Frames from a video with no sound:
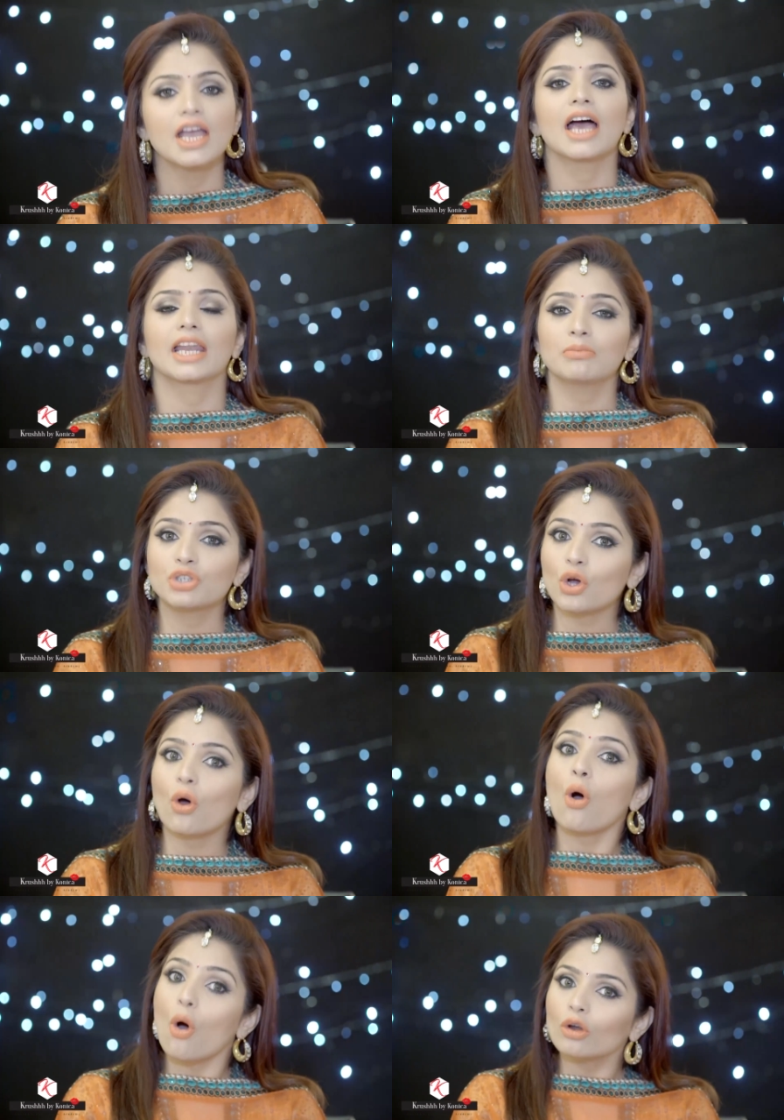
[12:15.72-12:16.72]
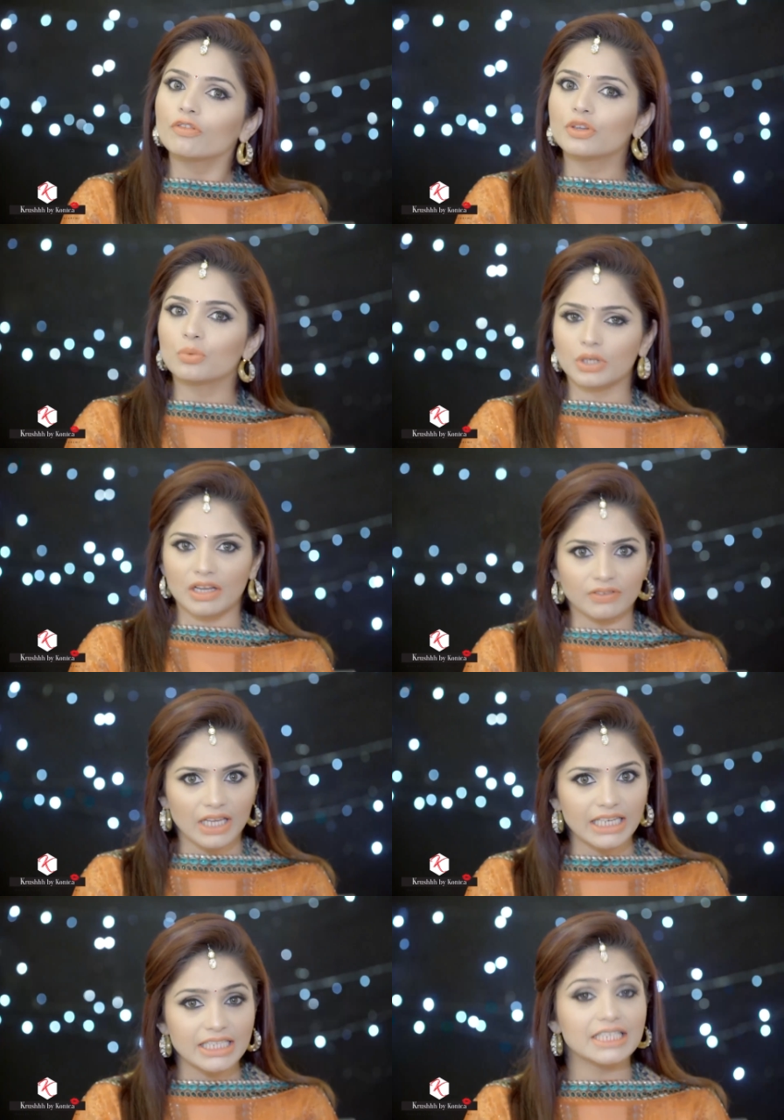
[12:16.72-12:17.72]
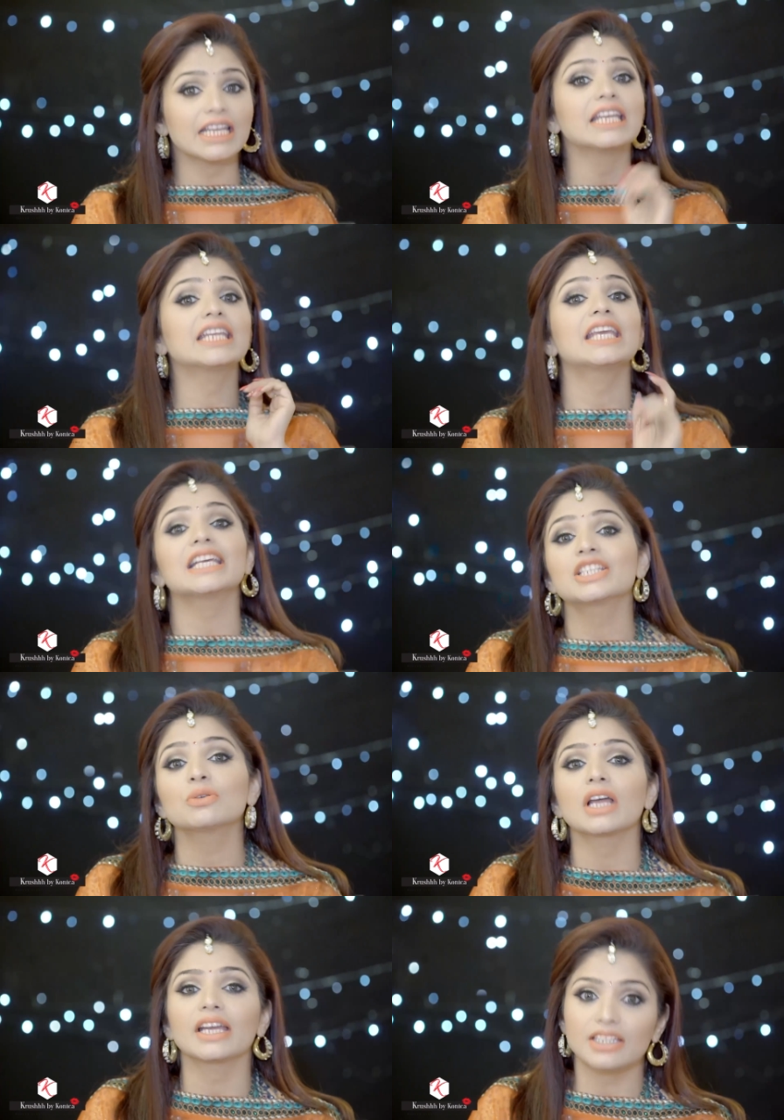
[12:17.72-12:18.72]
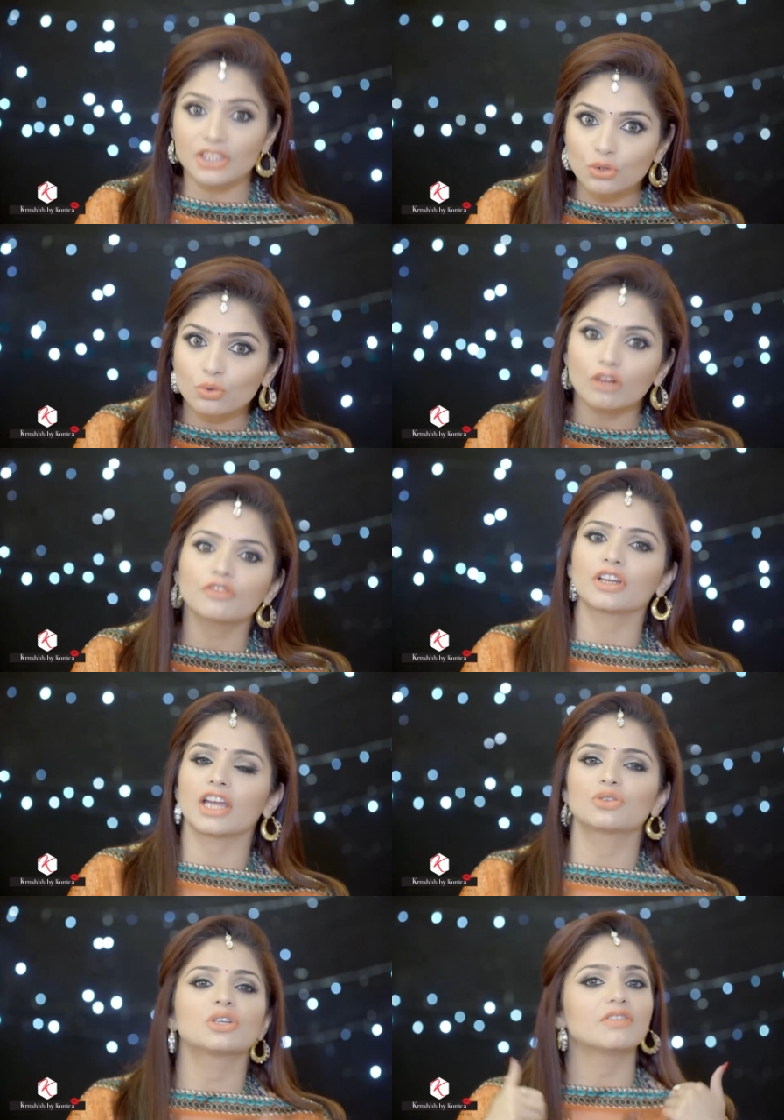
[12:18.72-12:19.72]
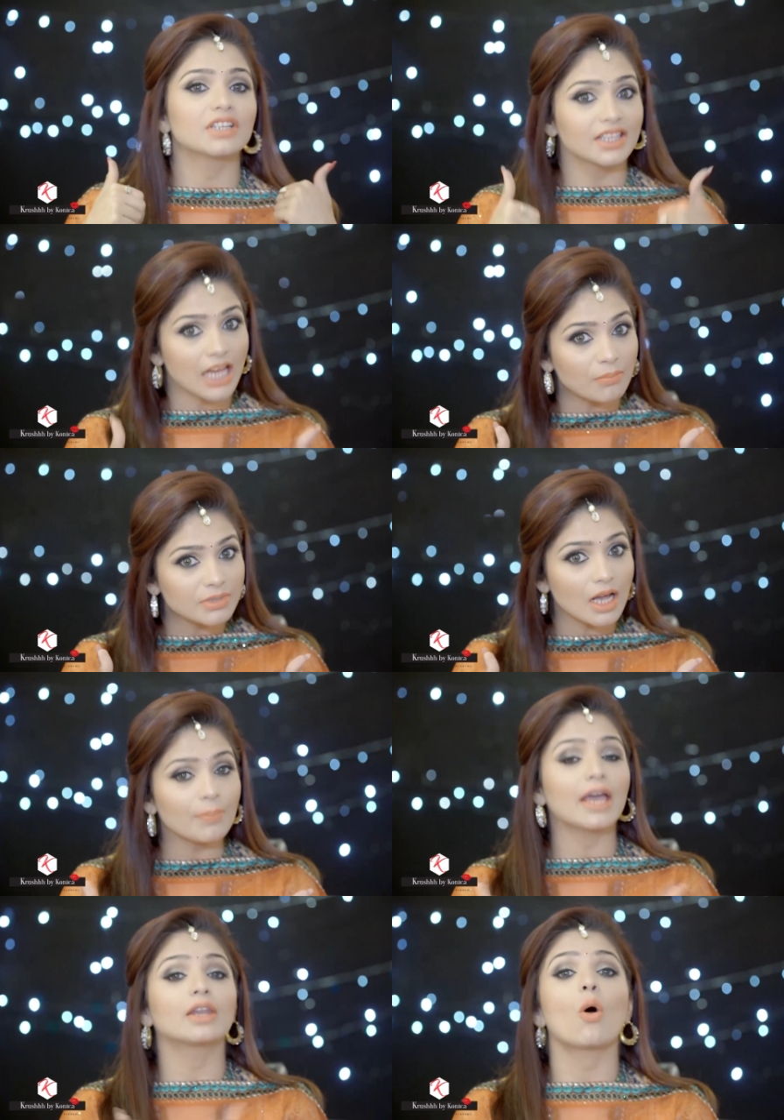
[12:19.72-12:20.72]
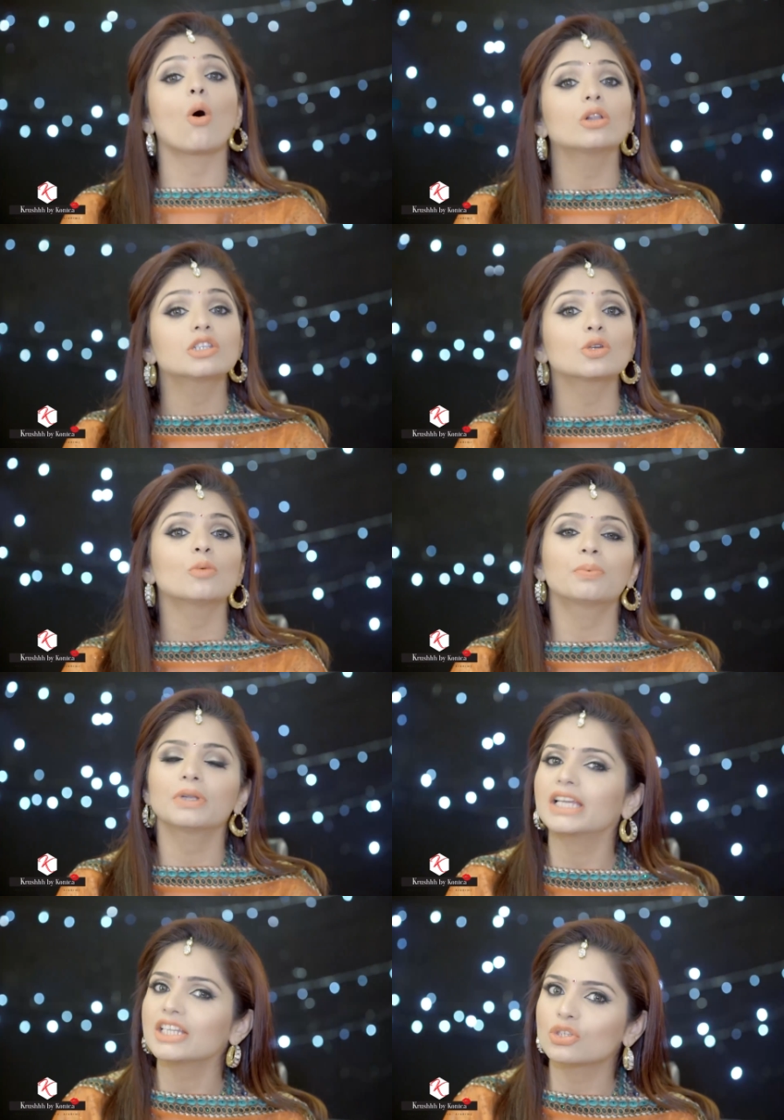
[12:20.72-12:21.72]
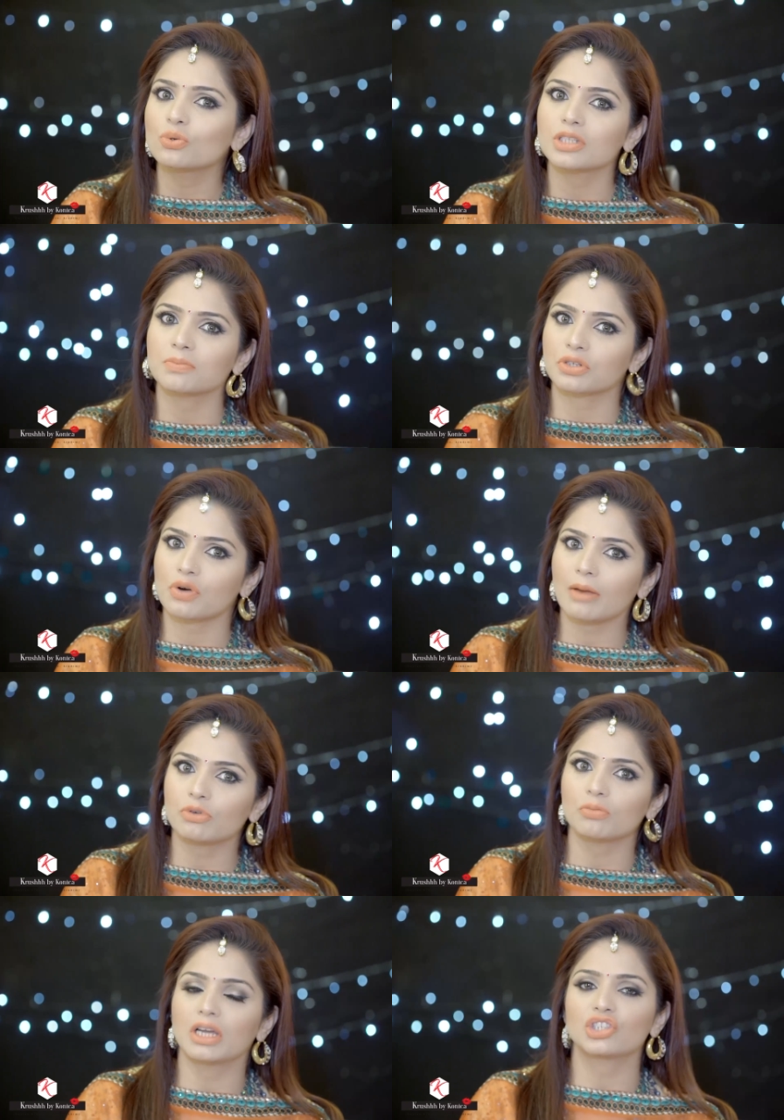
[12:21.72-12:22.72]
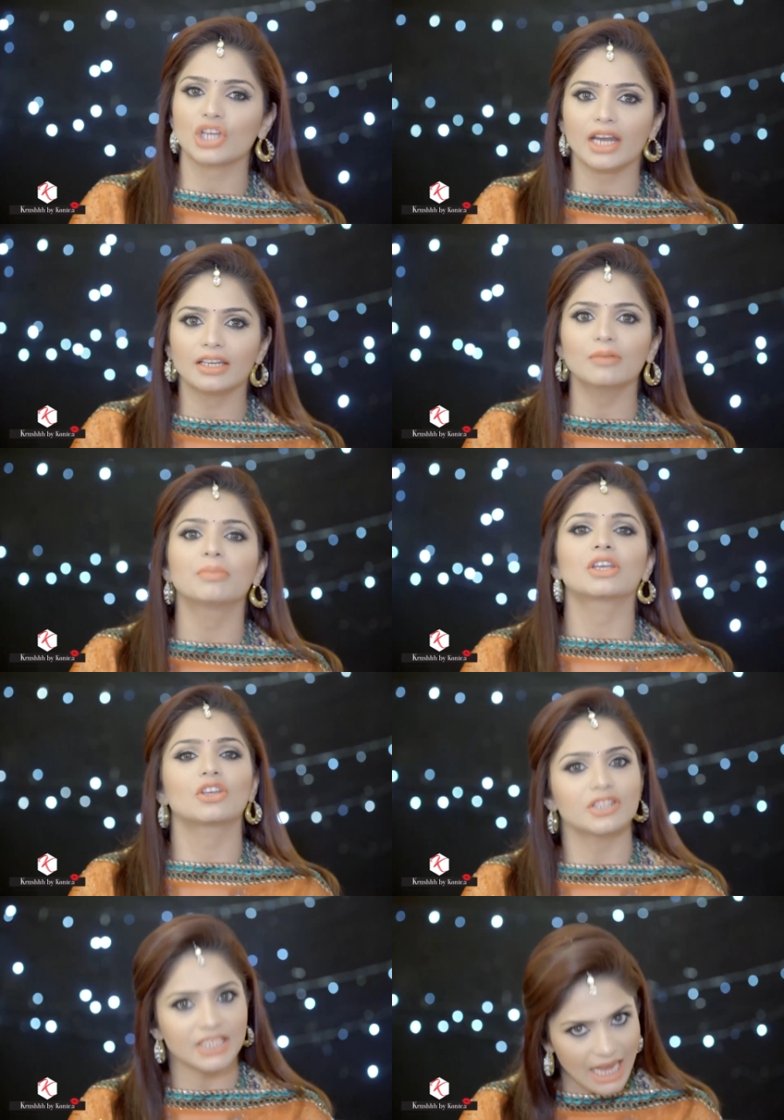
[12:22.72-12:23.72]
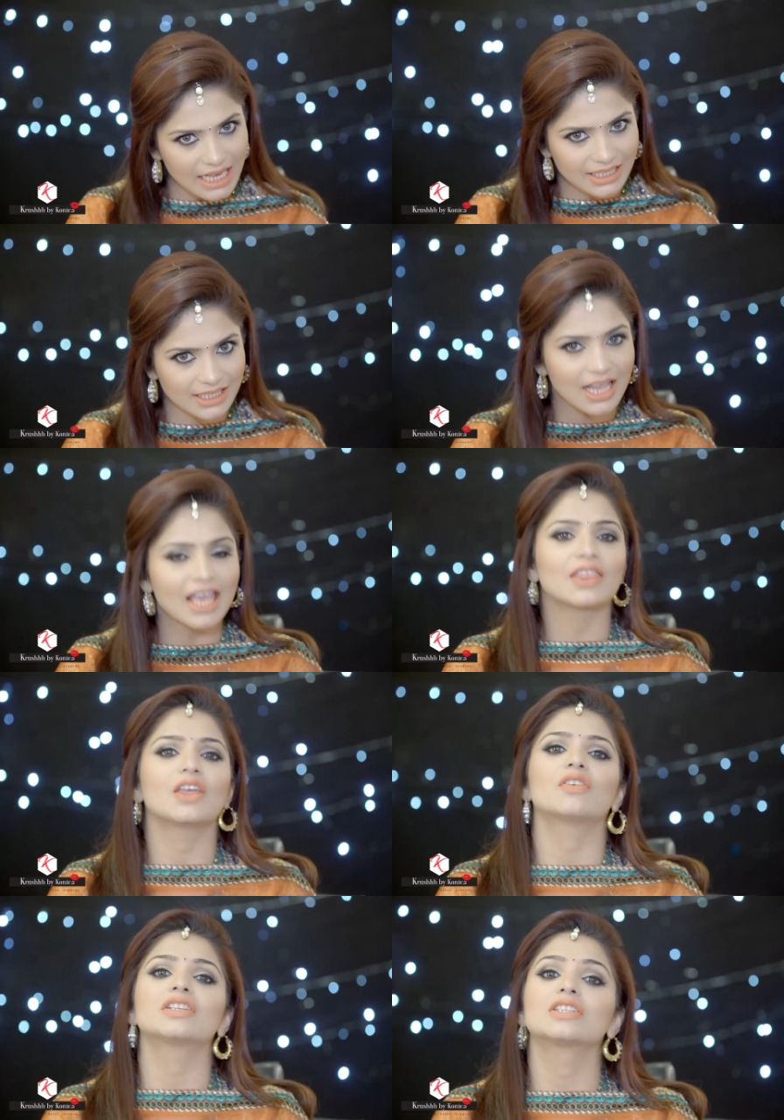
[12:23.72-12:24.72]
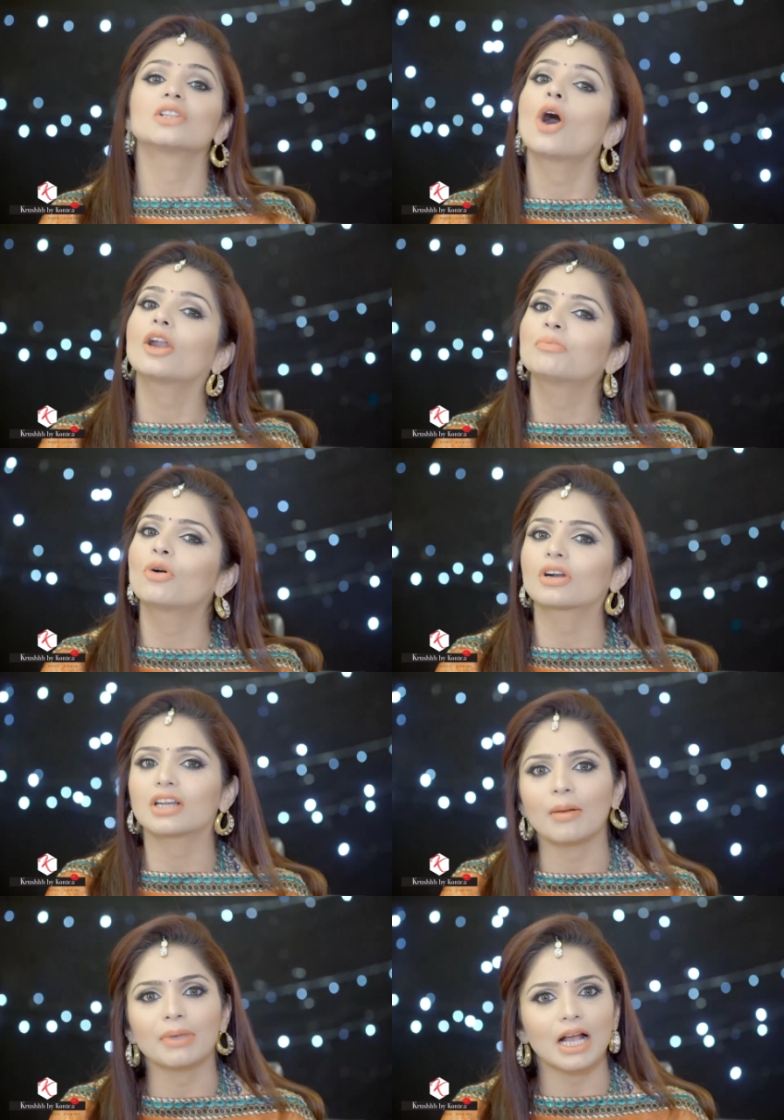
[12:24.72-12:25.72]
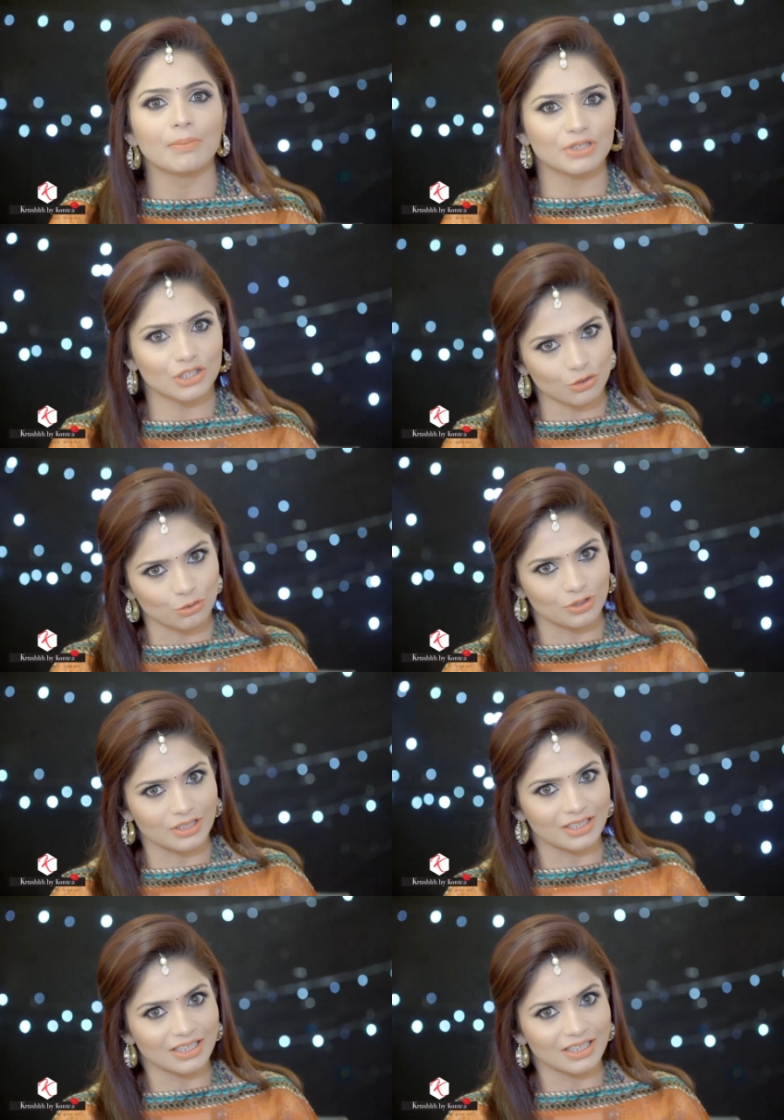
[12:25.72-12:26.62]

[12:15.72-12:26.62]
And I'm sure all of you would have liked it. In case you liked it, do not forget to give it a thumbs up. And also, please do subscribe to my channel, because yes, there is a lot more coming up soon.